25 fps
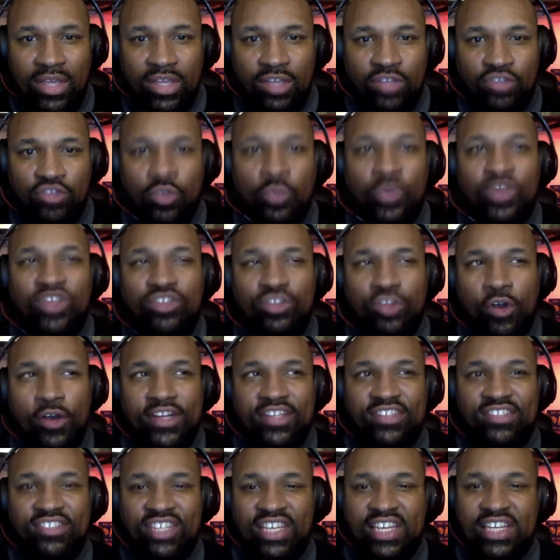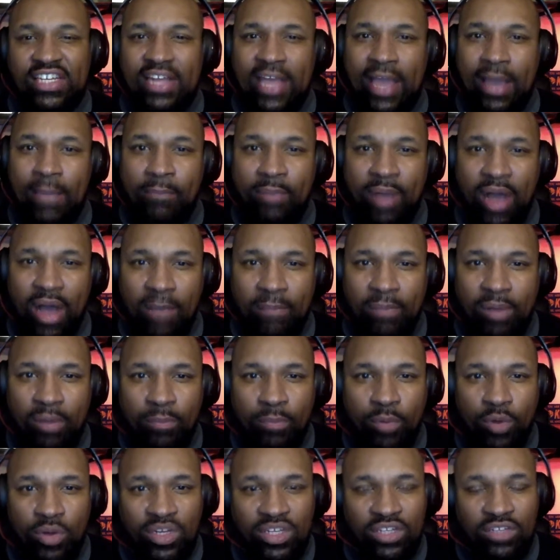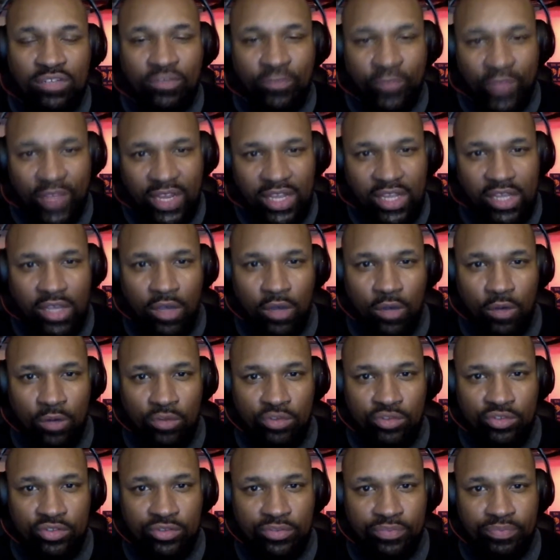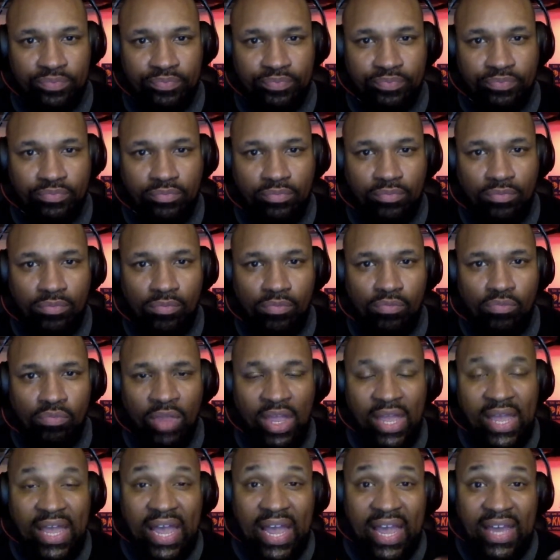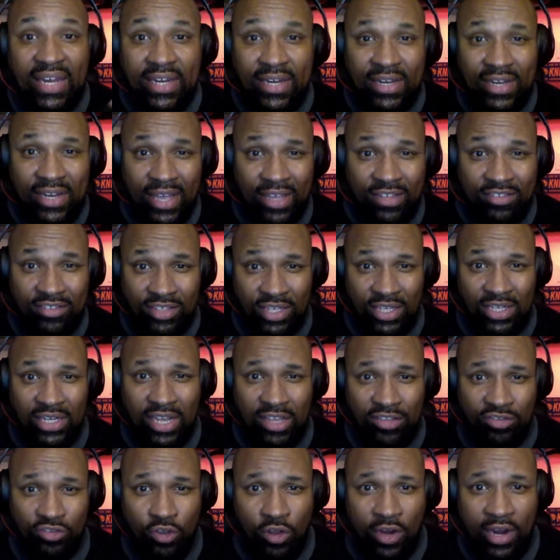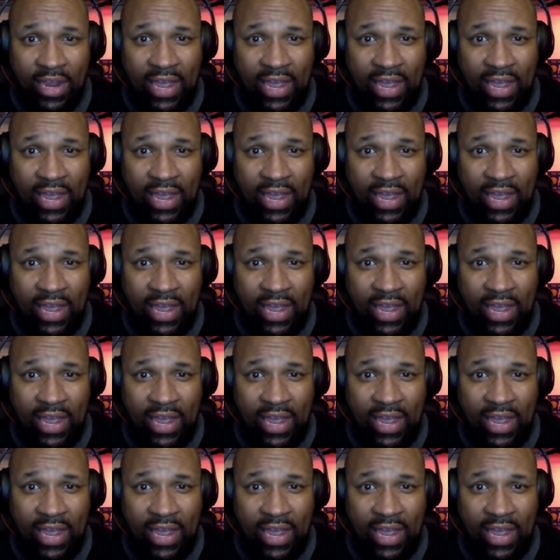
So we started seeing that pop up on these videos. And the next thing that started